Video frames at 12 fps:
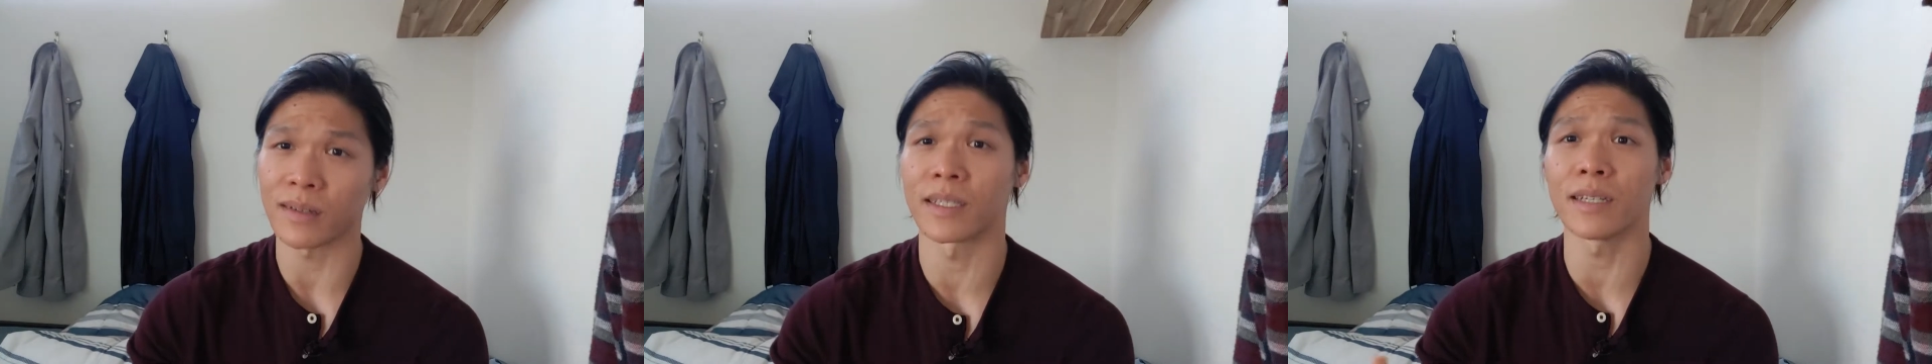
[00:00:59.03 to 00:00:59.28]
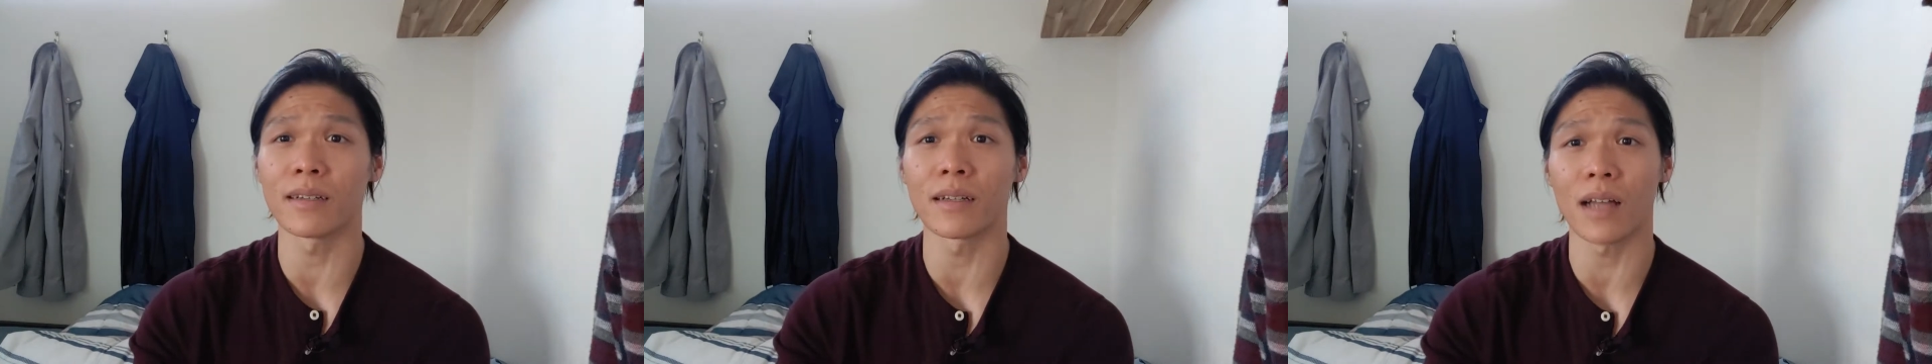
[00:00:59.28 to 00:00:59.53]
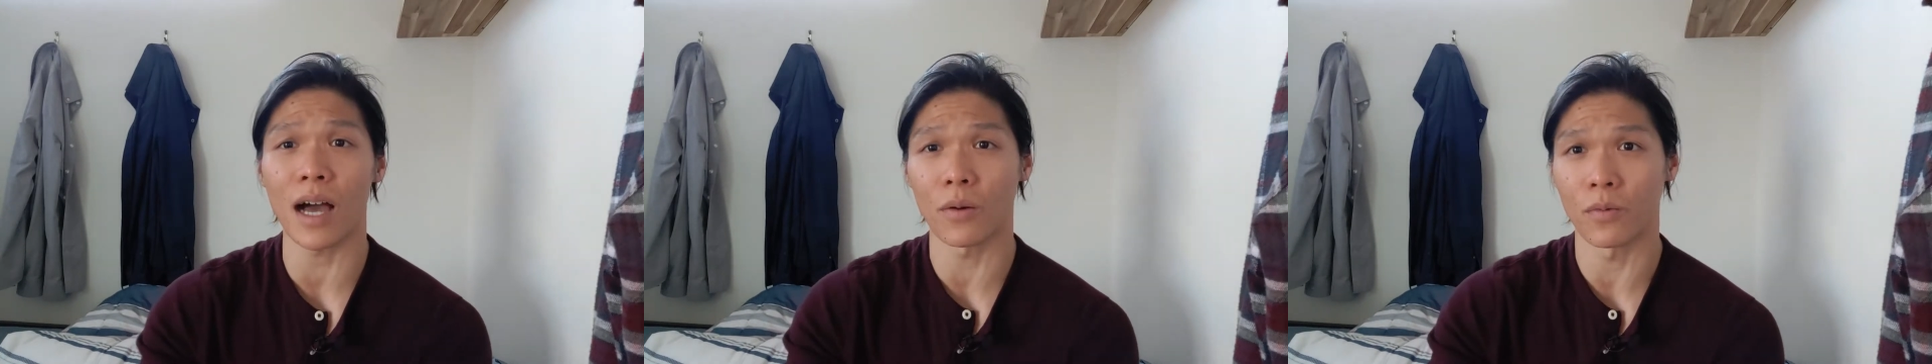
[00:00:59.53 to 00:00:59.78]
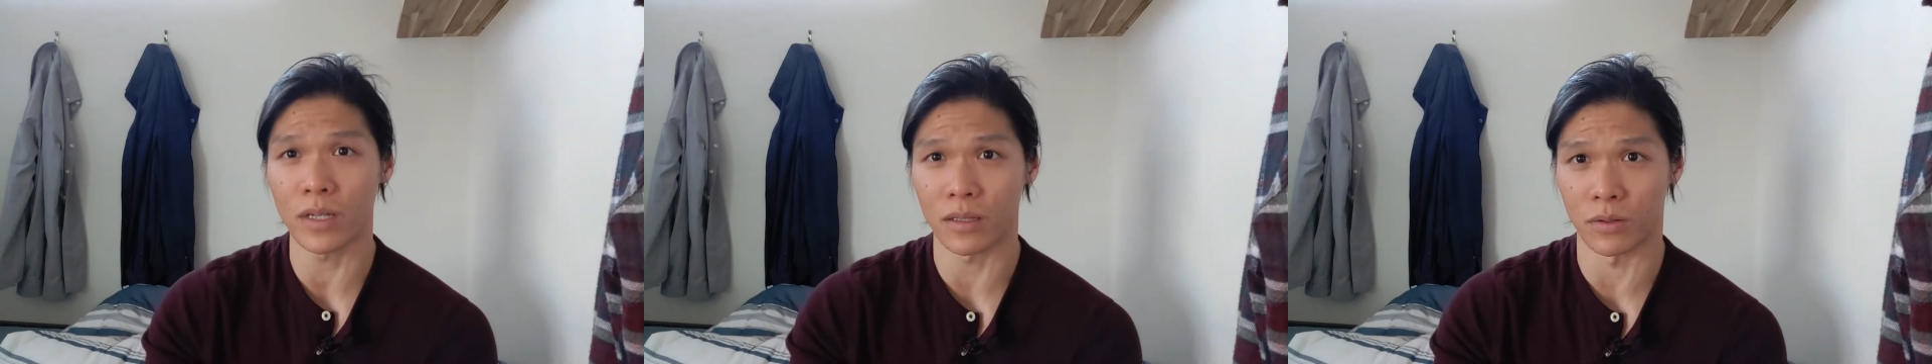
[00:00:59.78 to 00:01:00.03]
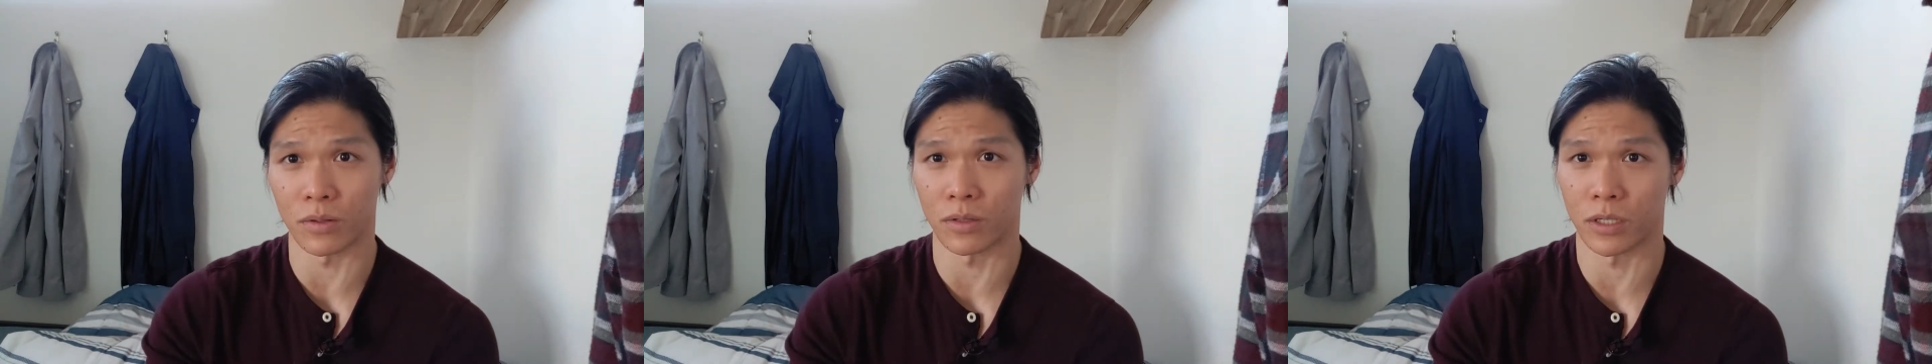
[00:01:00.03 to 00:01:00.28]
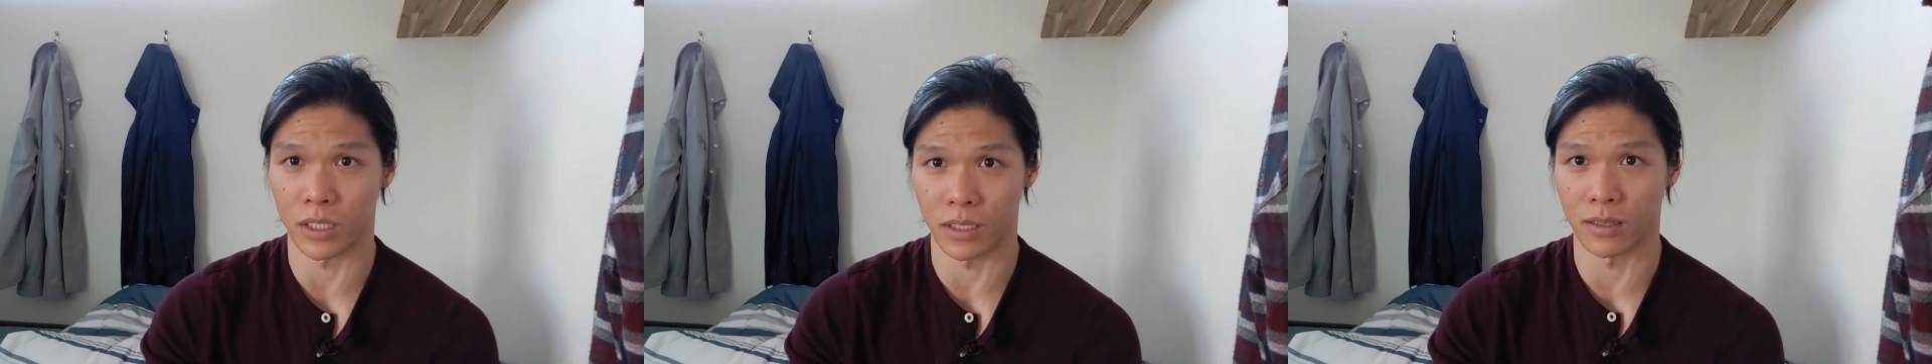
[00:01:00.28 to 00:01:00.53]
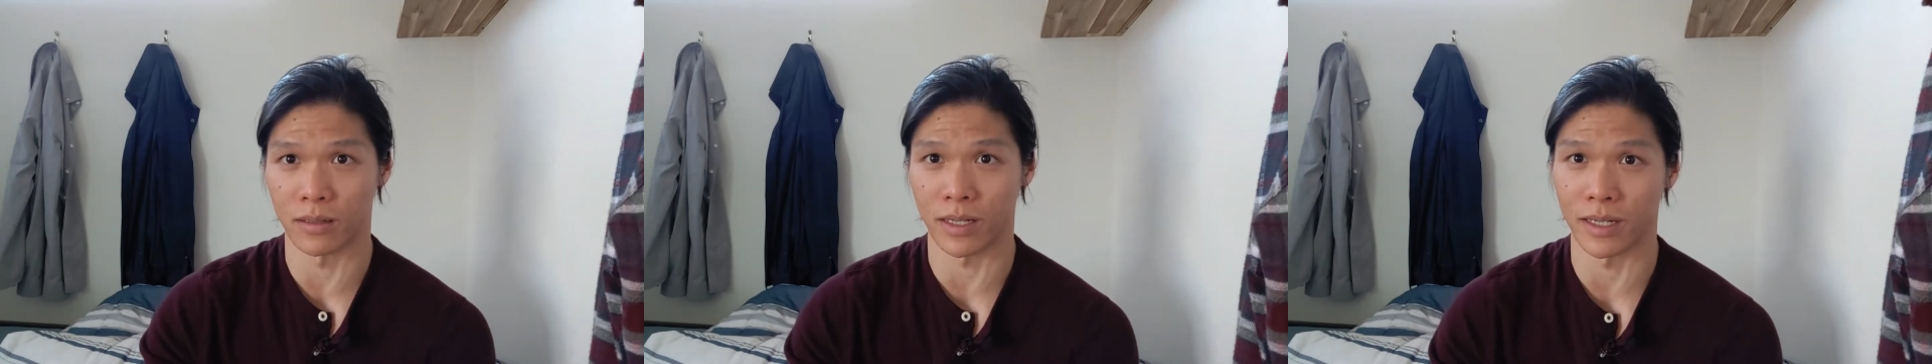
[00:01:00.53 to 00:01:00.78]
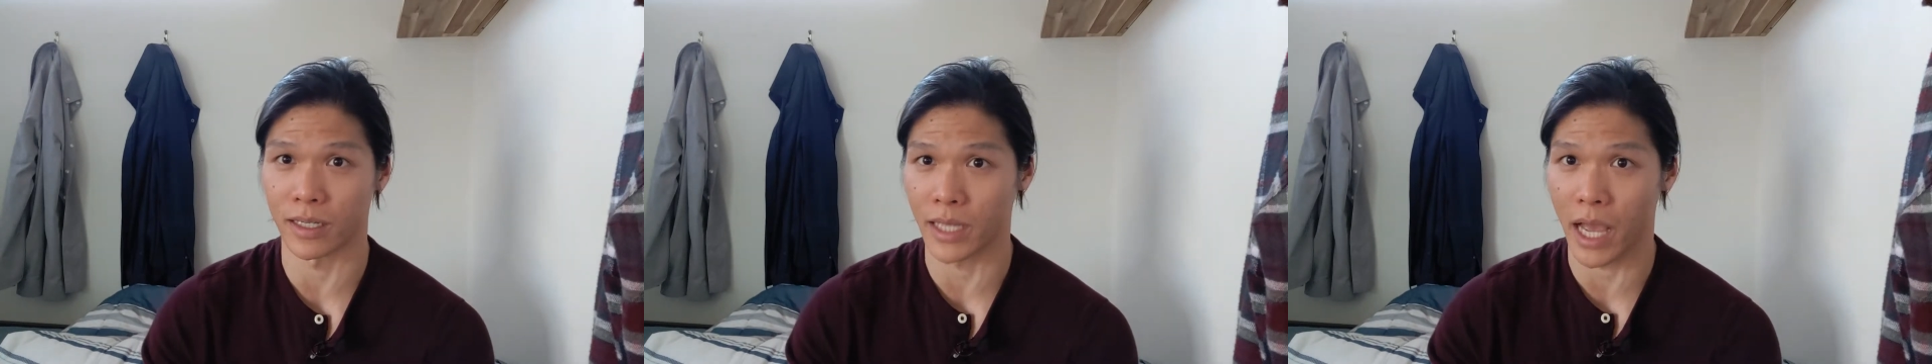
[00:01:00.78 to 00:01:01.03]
deal a lot with nutrition, like